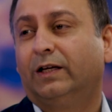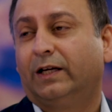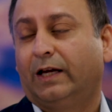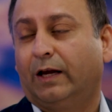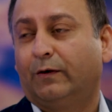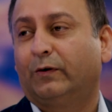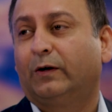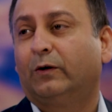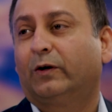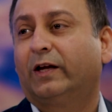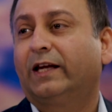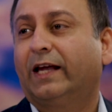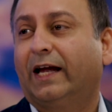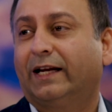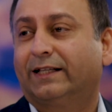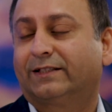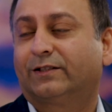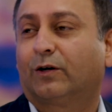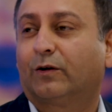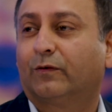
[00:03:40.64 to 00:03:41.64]
If we're looking
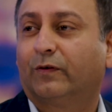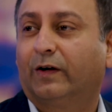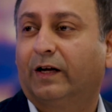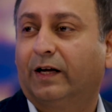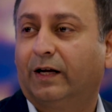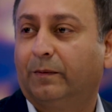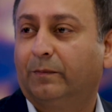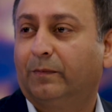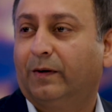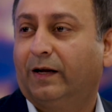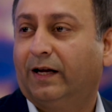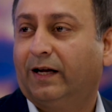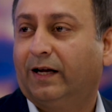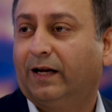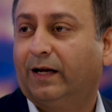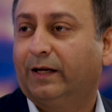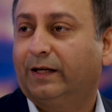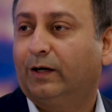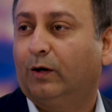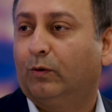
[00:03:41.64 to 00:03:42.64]
at sort of
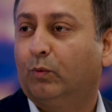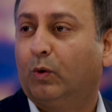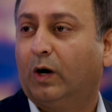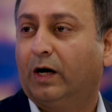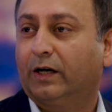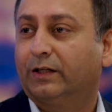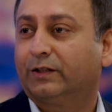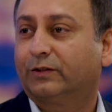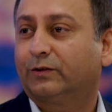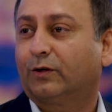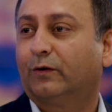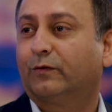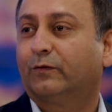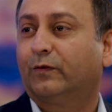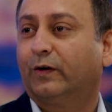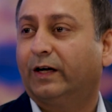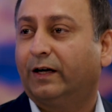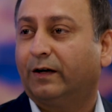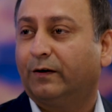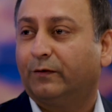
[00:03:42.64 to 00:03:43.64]
one sort
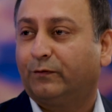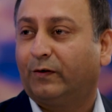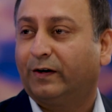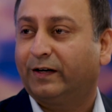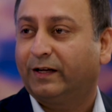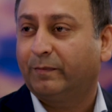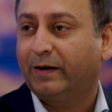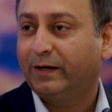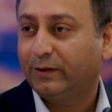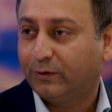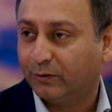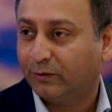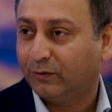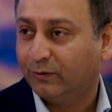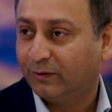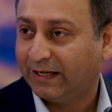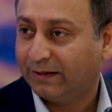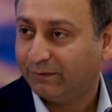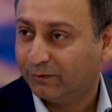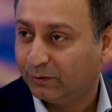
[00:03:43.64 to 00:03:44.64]
of fundamental
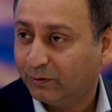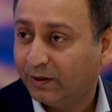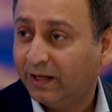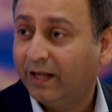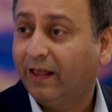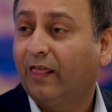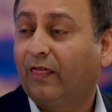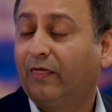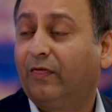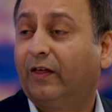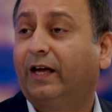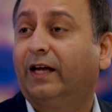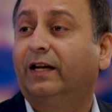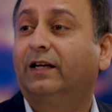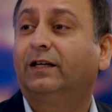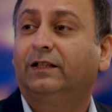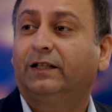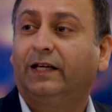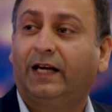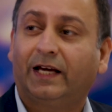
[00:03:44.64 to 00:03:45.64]
level,
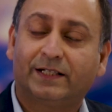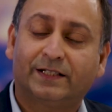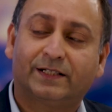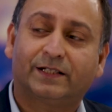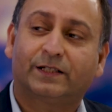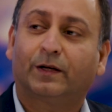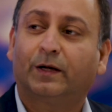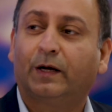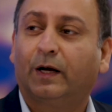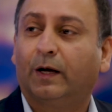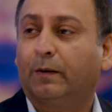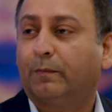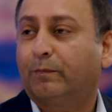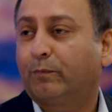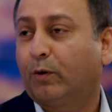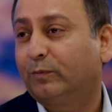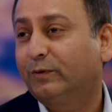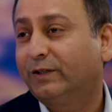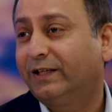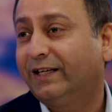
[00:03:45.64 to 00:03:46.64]
then yes,
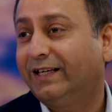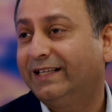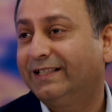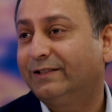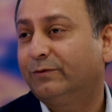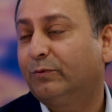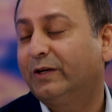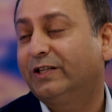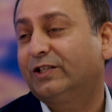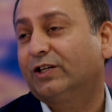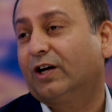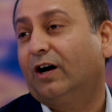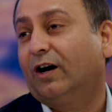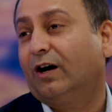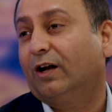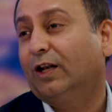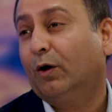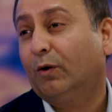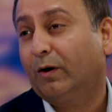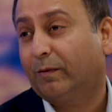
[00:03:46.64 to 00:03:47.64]
properties which are
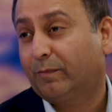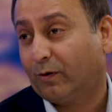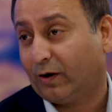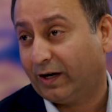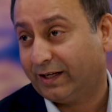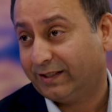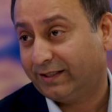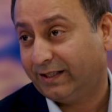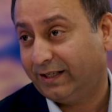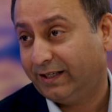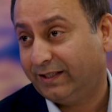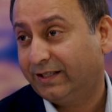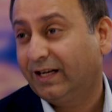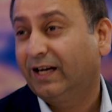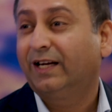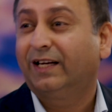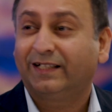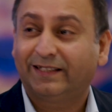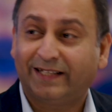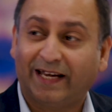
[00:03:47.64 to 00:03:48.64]
lower prices
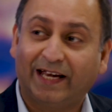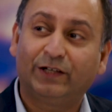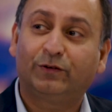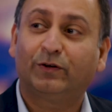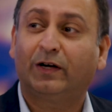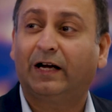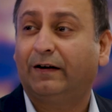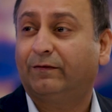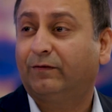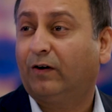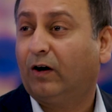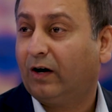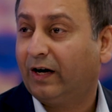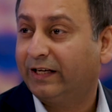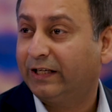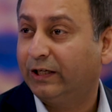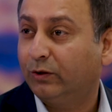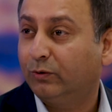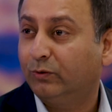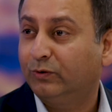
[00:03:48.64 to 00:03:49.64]
tend to have high
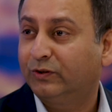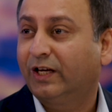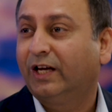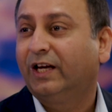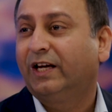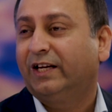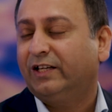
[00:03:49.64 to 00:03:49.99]
yields.